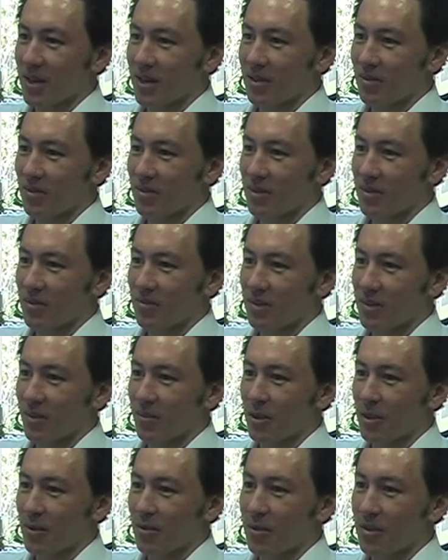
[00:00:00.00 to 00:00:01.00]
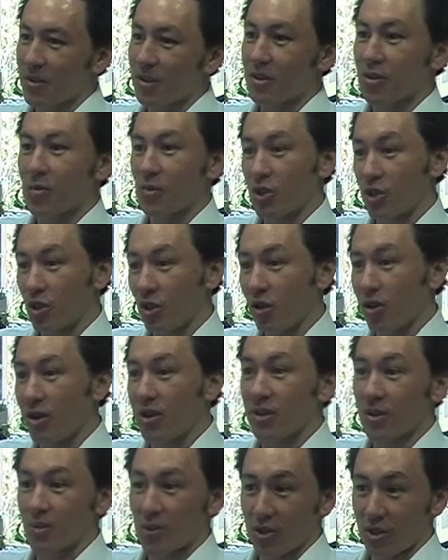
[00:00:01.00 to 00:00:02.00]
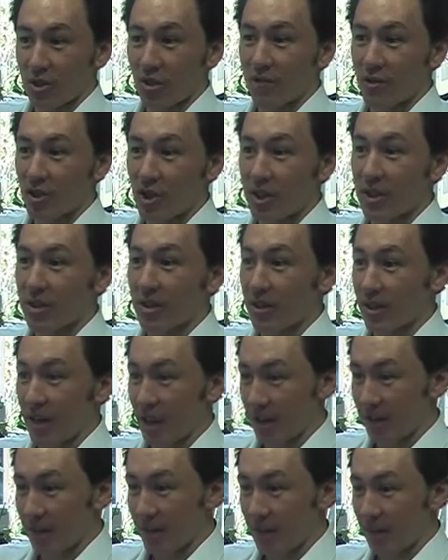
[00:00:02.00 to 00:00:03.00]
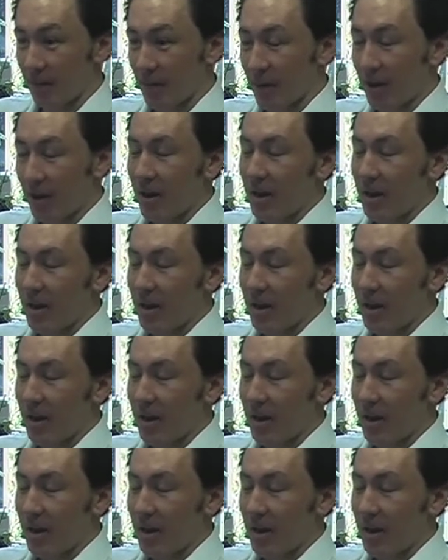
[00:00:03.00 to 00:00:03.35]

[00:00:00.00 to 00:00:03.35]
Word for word: that estrogen receptor uses to switch on and switch off genes in cancer.